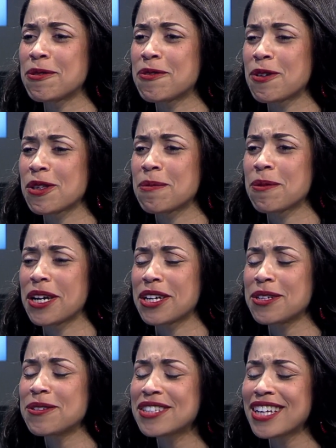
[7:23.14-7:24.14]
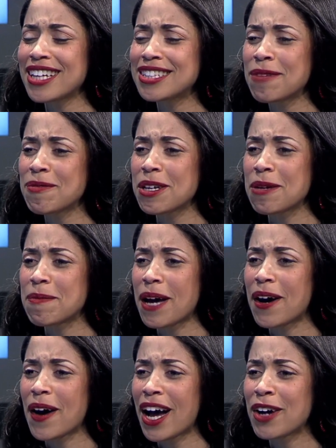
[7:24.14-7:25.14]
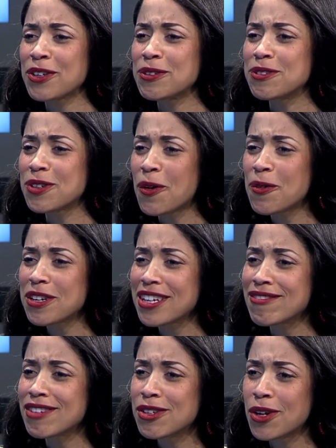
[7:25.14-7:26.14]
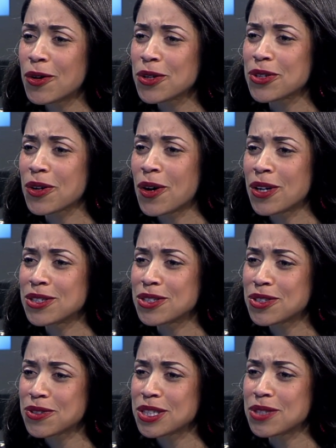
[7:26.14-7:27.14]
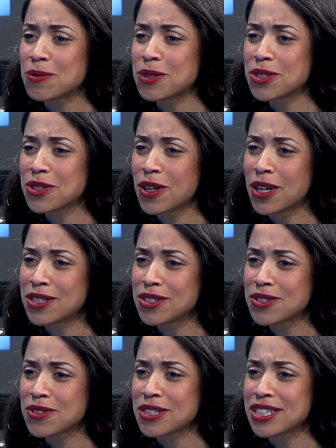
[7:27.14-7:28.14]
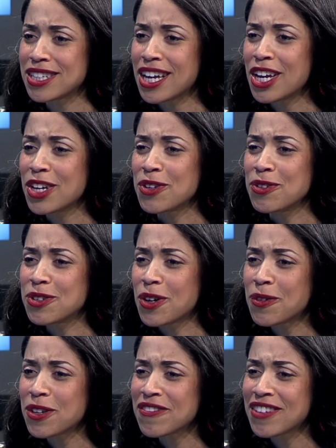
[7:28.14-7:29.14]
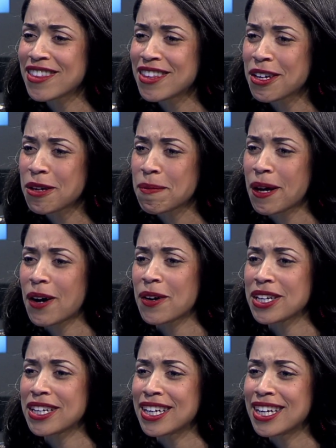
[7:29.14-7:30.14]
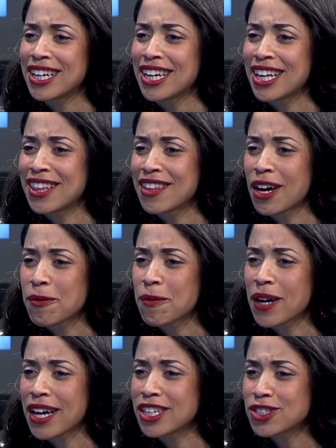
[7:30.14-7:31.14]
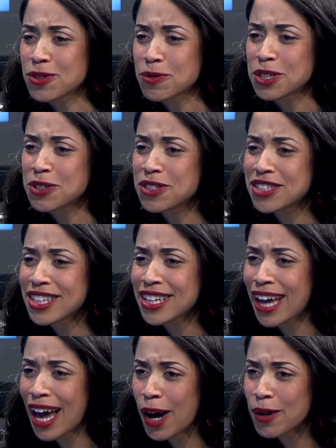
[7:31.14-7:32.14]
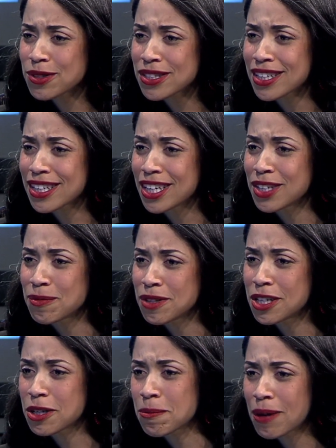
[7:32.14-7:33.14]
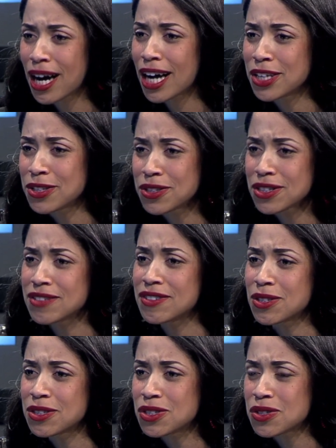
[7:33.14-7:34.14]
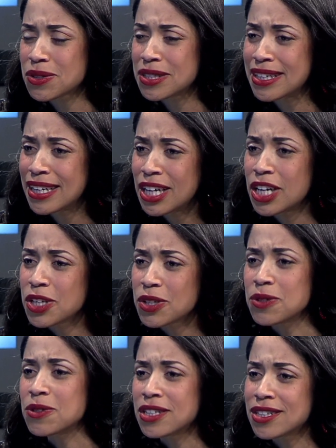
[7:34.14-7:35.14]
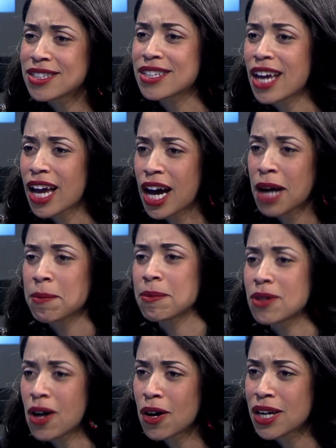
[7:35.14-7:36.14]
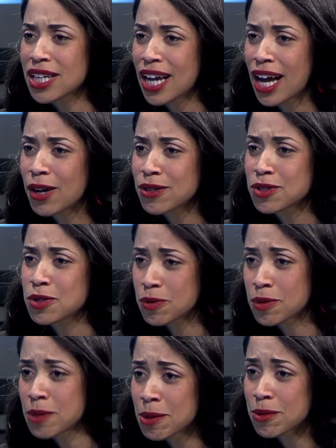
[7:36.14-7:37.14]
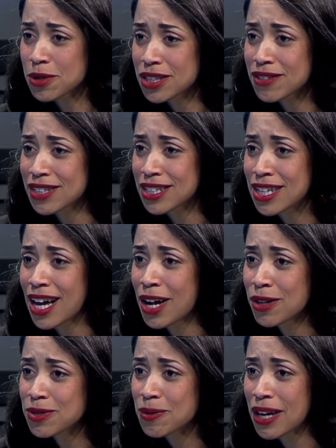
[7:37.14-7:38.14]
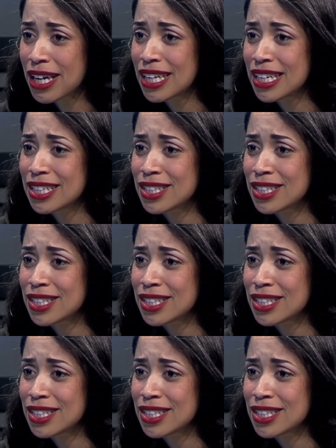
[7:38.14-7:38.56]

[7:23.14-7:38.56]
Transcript: before the break. You said something about how you don't even know you're on the streets when you're on the streets. You don't even think about it in that way. So when you're seeing housing and nearby and you're living on a street, you didn't say, I belong in a house. You remember living in a house, right?